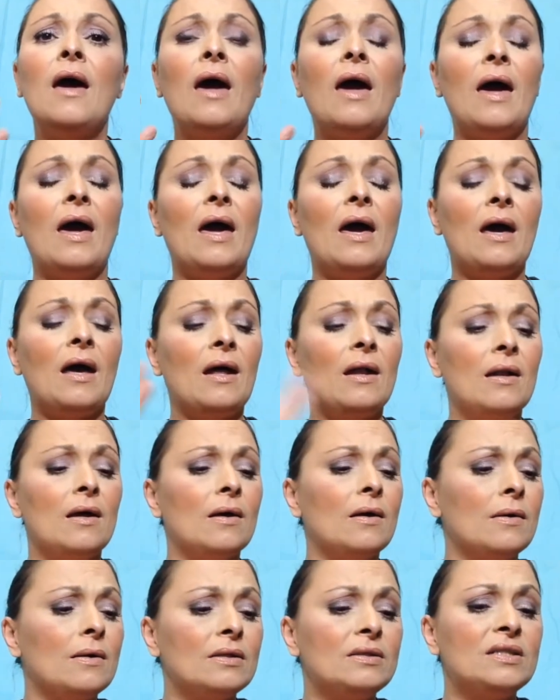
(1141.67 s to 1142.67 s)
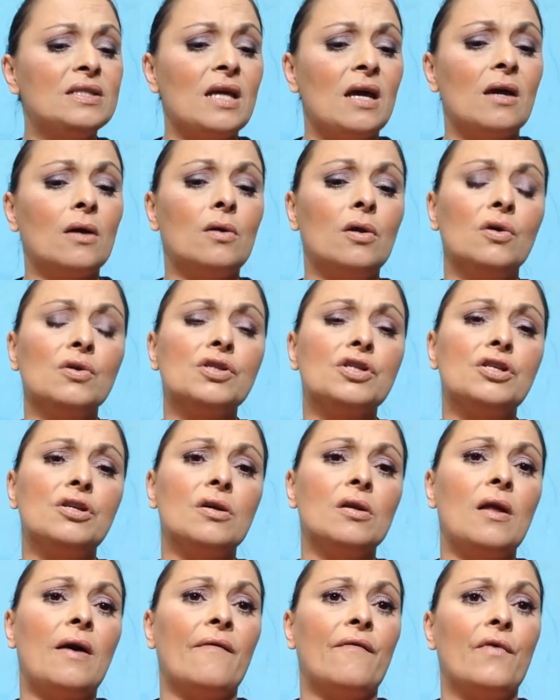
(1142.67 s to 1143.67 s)
and uh, staying close to
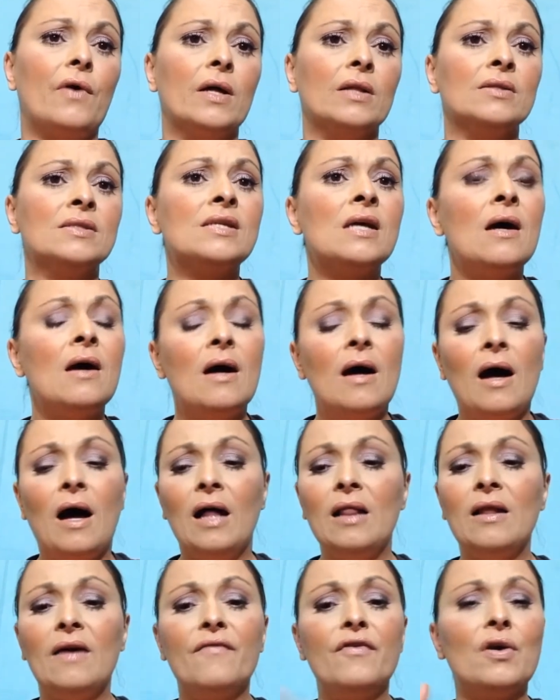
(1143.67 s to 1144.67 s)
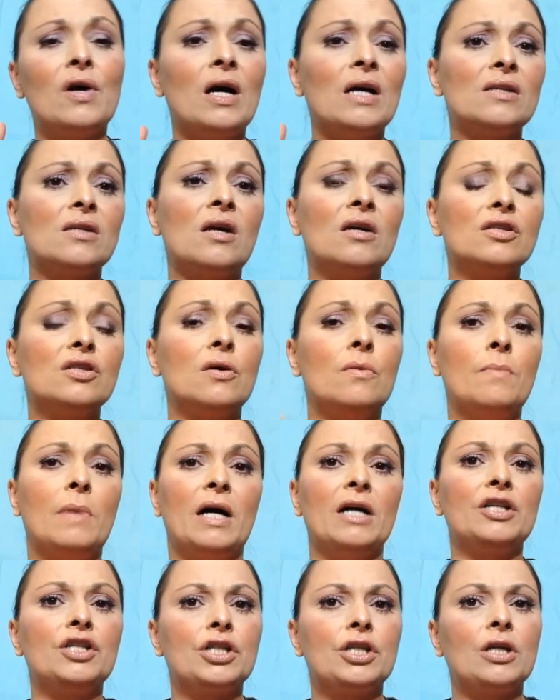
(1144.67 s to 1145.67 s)
your loved ones. I love you guys all so
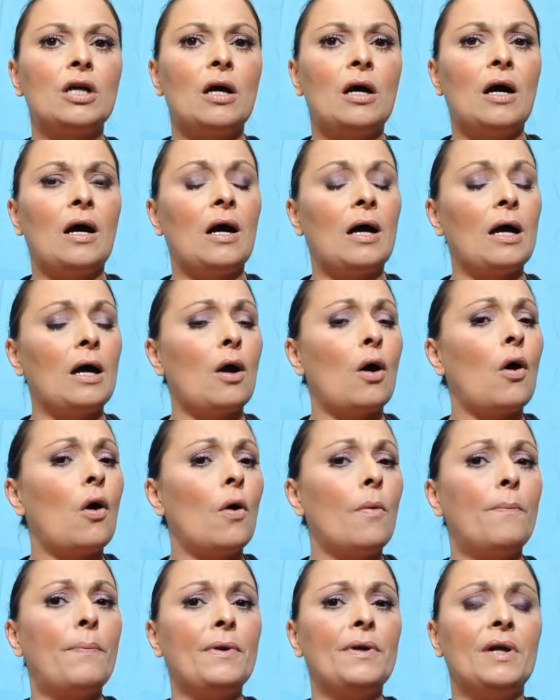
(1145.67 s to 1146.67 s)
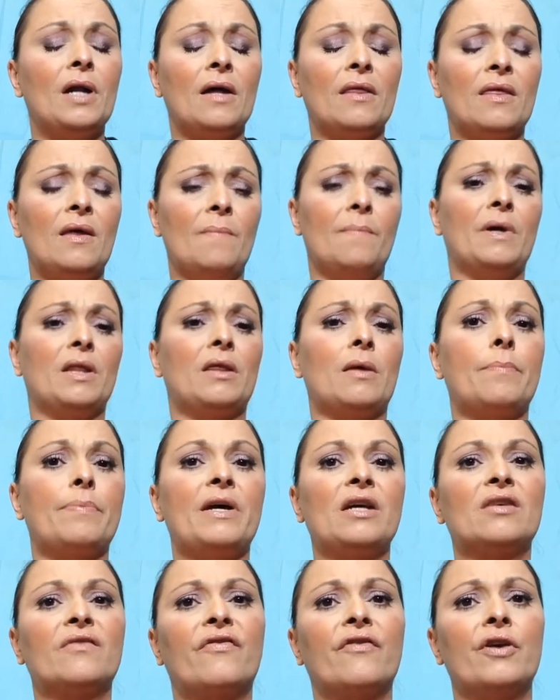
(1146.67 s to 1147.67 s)
much. I hope nothing but the
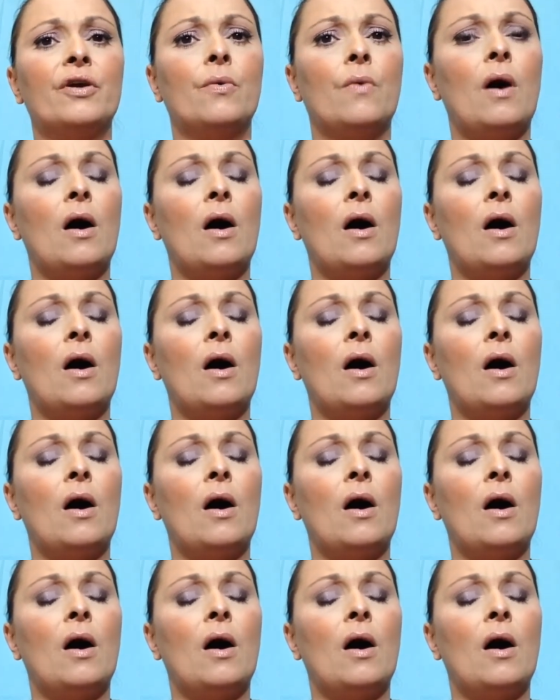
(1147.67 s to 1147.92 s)
best for you